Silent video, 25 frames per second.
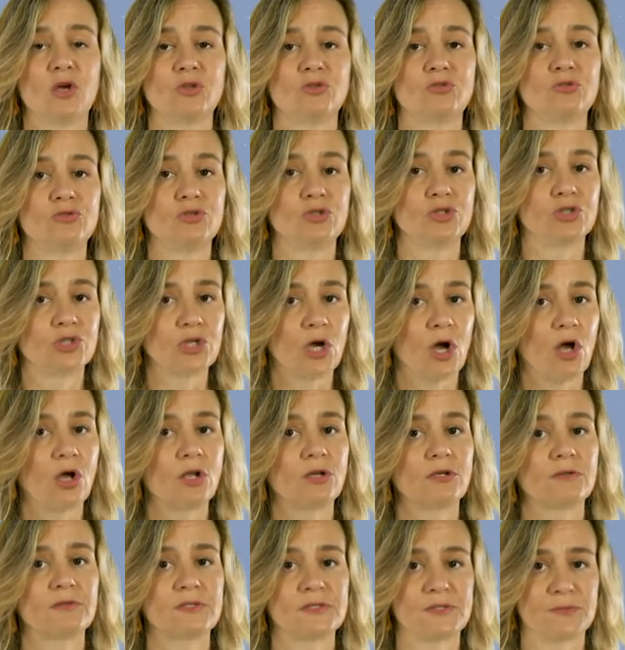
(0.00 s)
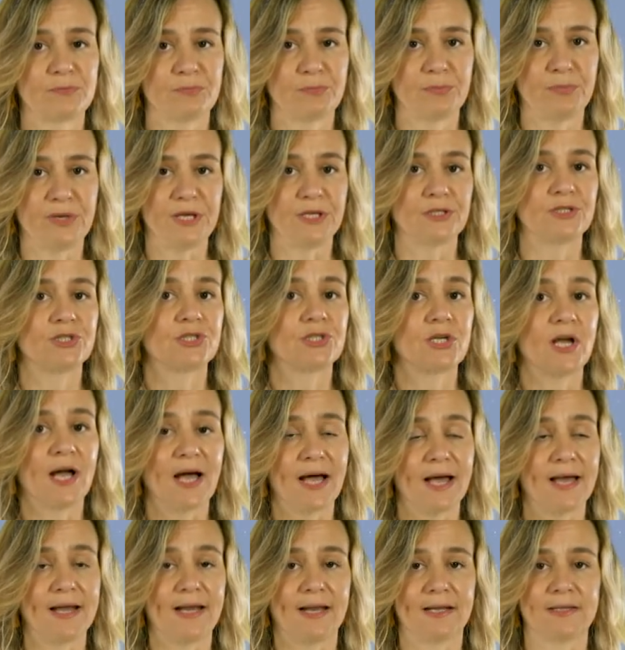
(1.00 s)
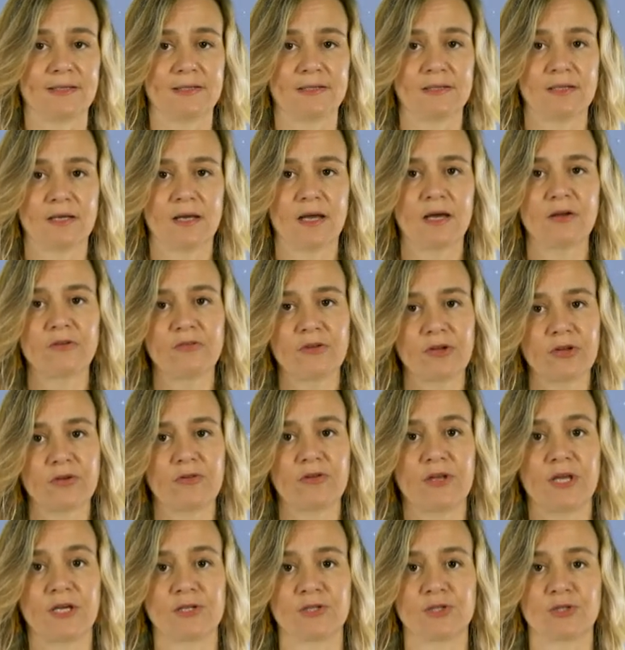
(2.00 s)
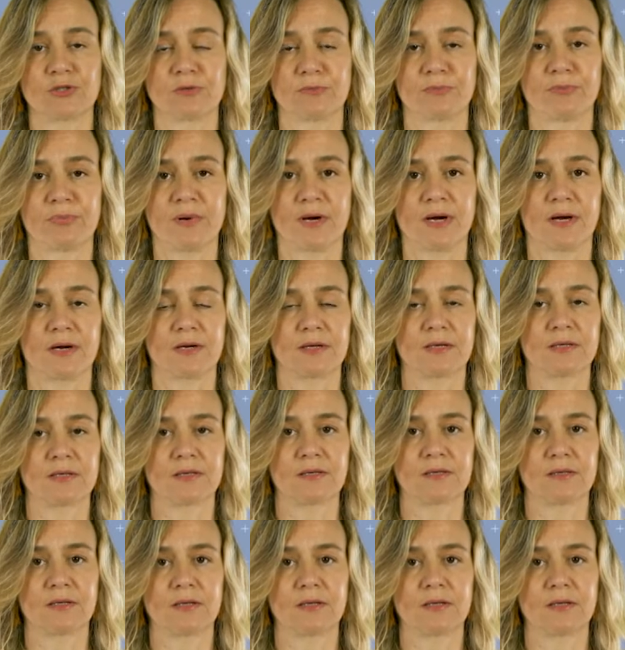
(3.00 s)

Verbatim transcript: to Jones Beach Island, a recreation park.